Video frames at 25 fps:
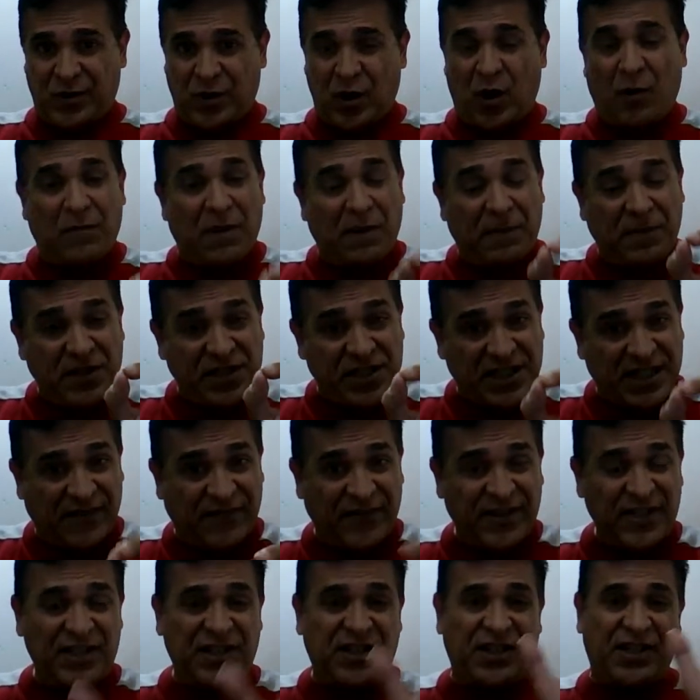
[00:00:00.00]
or maybe
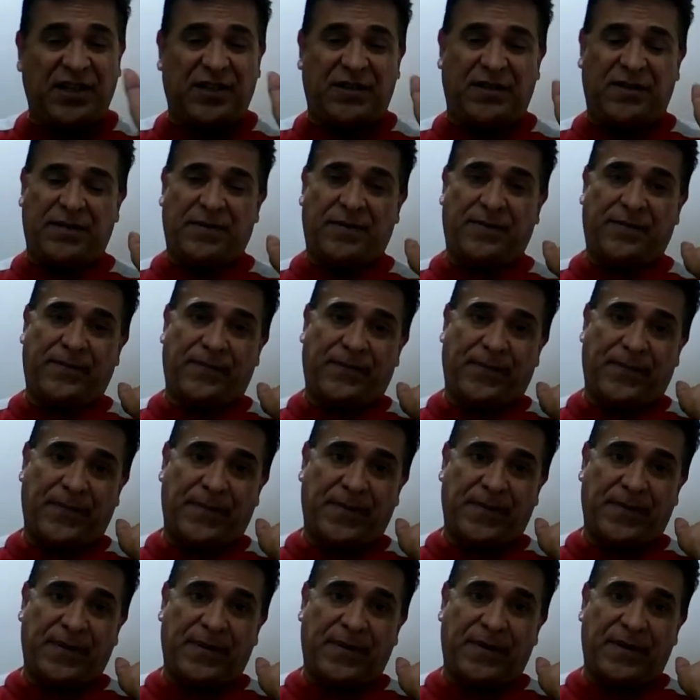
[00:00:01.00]
17,
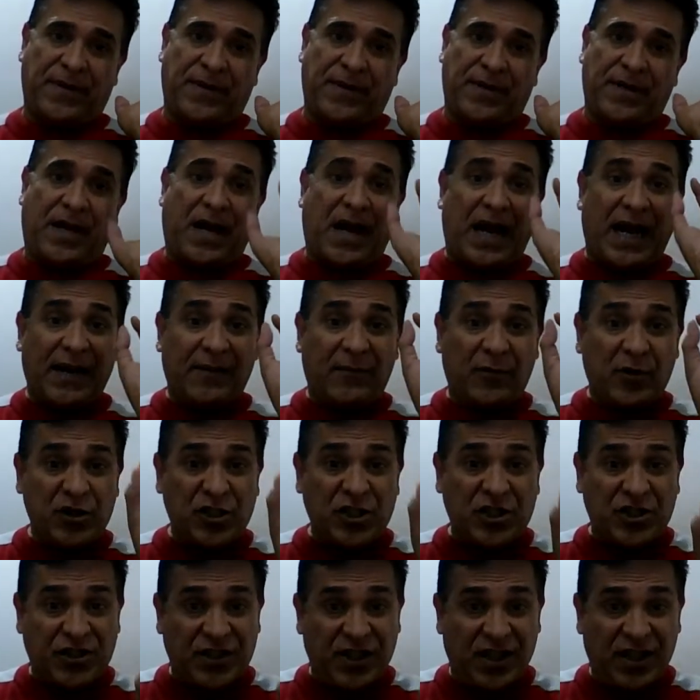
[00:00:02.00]
I
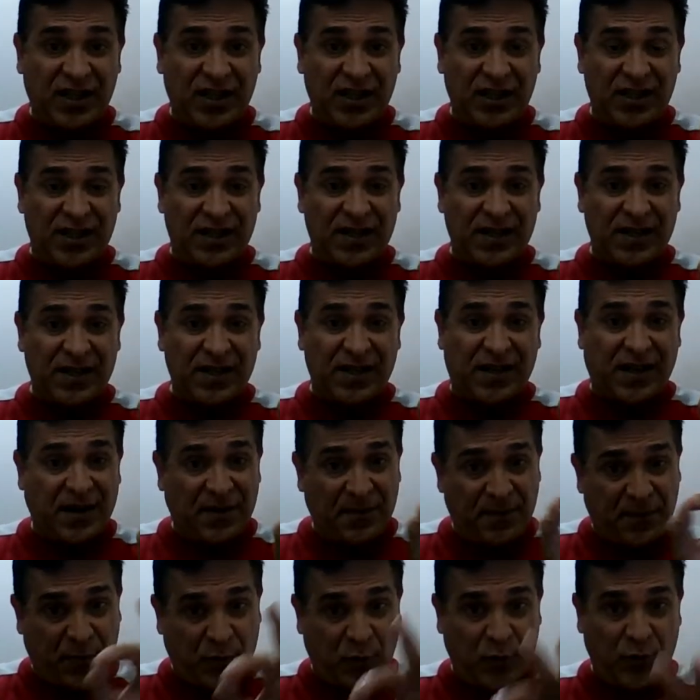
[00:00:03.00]
was still
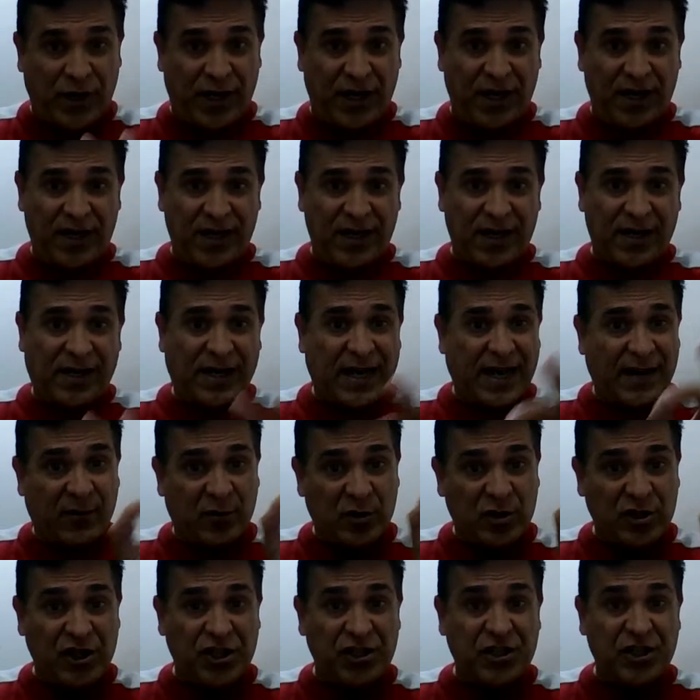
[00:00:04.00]
in Pune and I
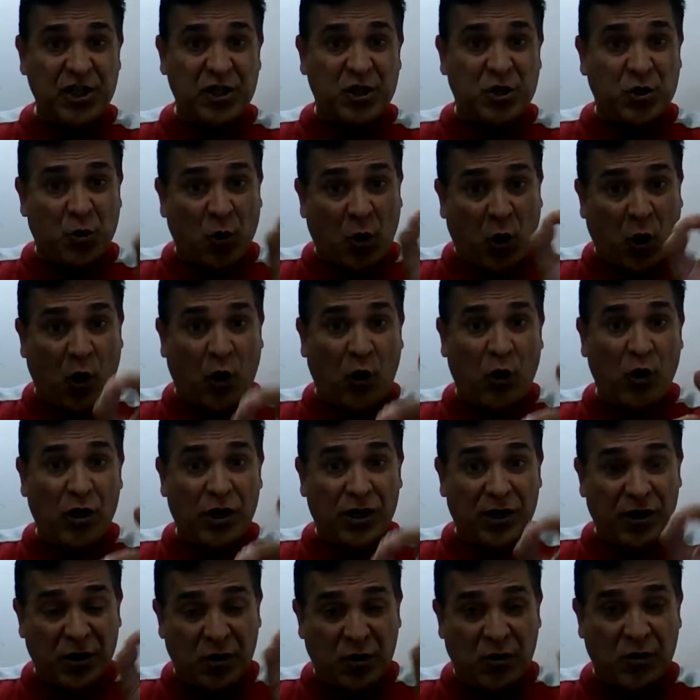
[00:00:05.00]
was teaching to
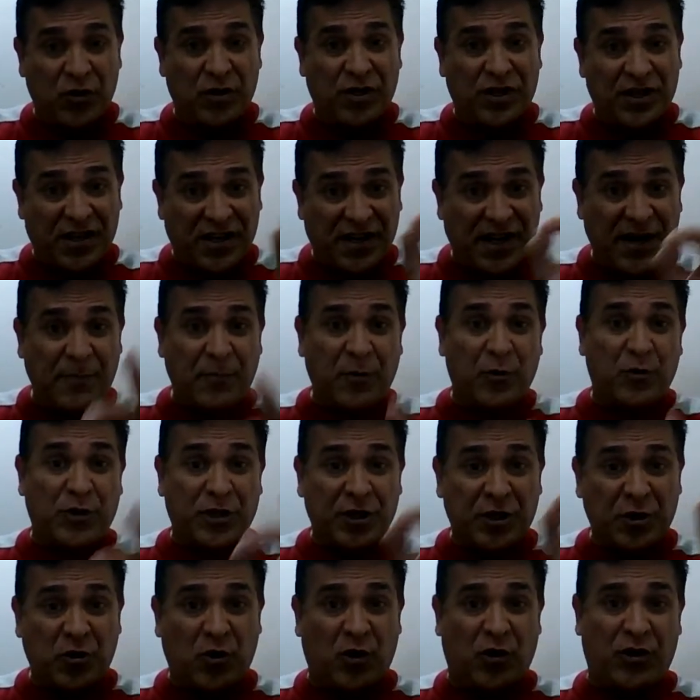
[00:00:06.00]
all good
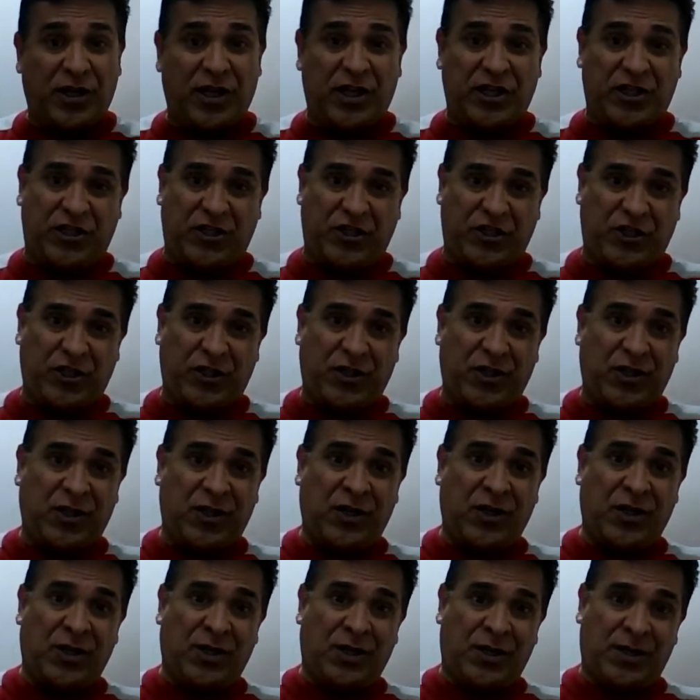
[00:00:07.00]
reputed college.
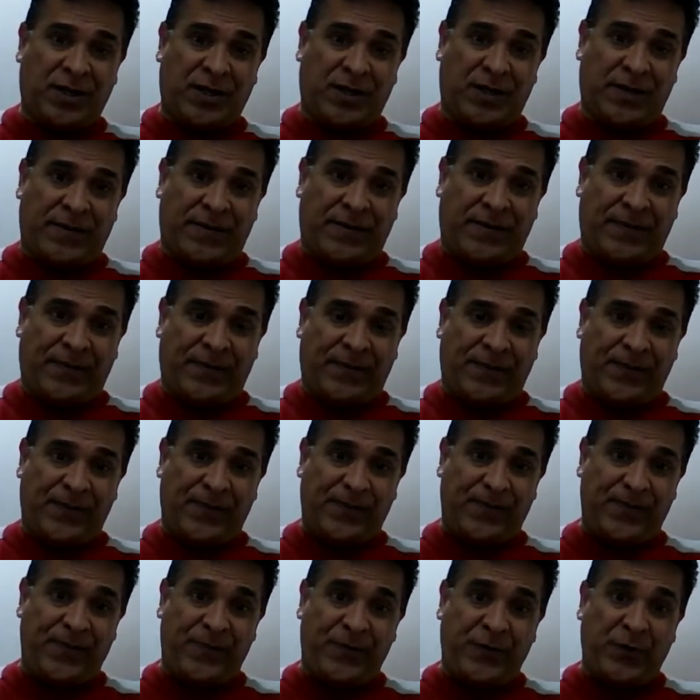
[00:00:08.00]

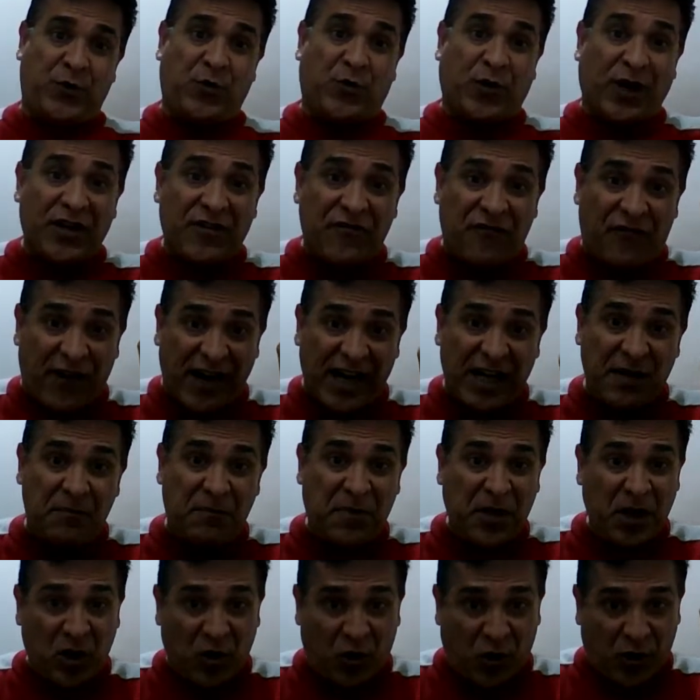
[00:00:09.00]
You can find
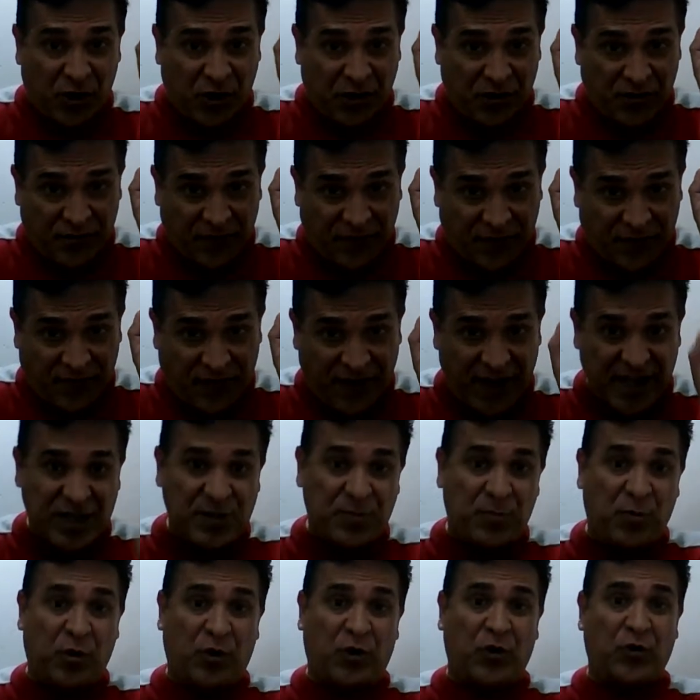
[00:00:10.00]
me on
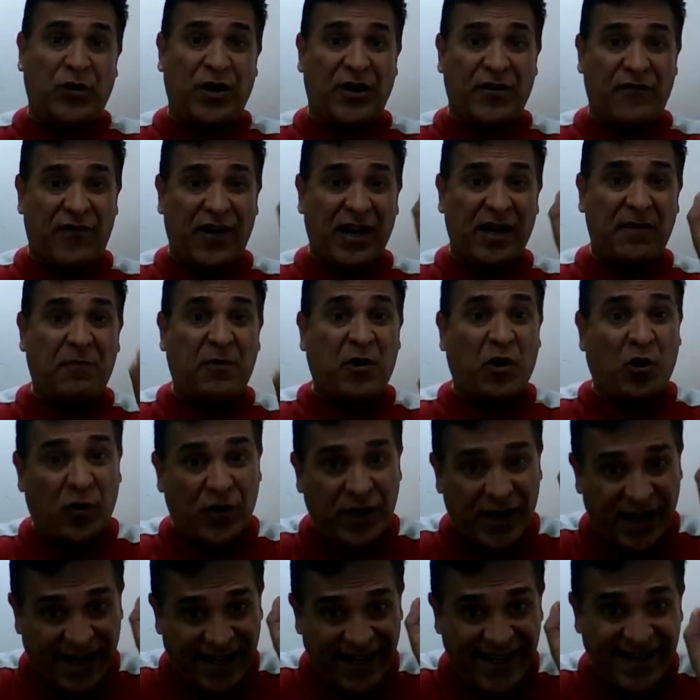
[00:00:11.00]
Facebook, you can find me
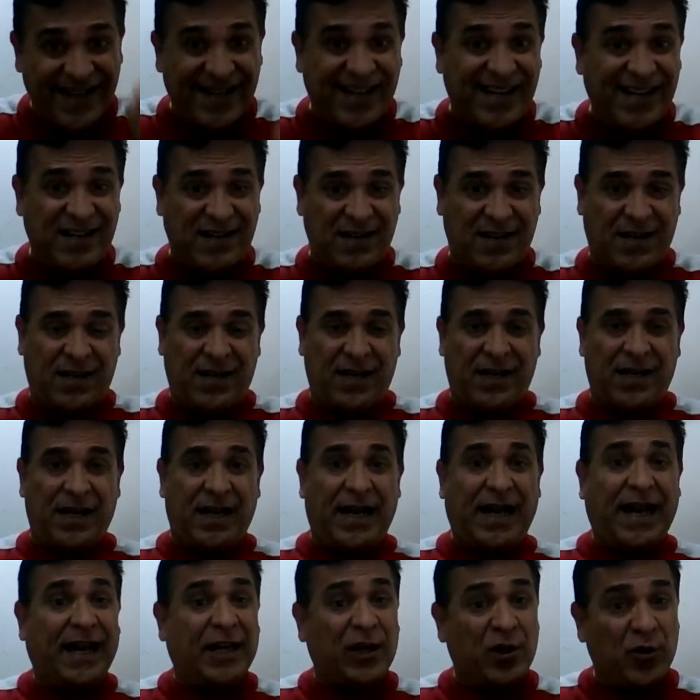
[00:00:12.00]
on Indeed,
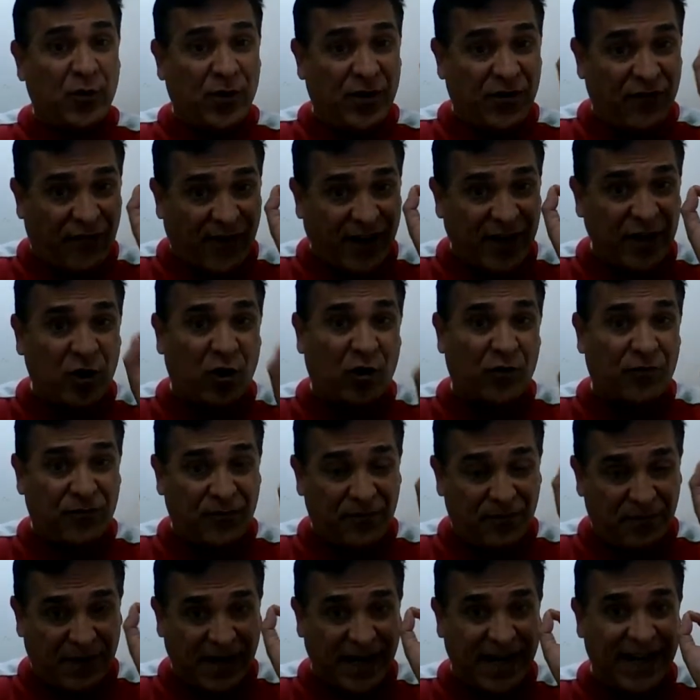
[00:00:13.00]
and you will find
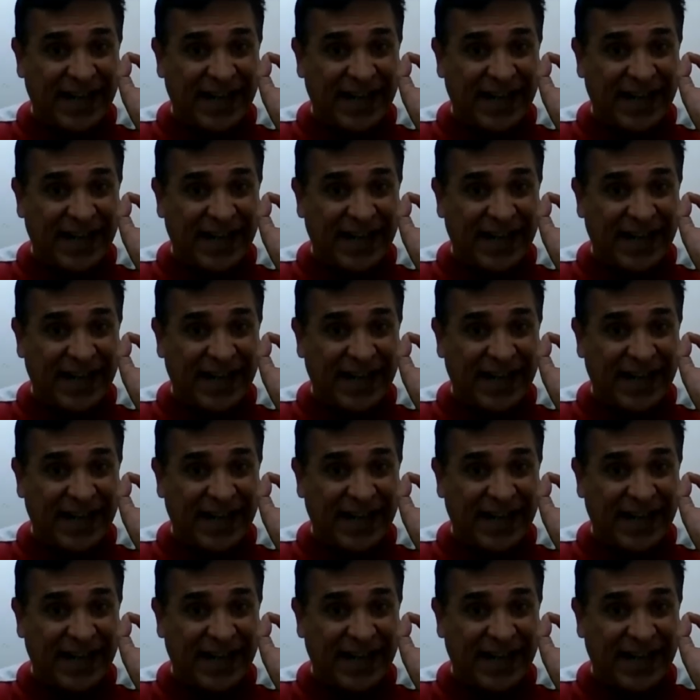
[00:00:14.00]
out my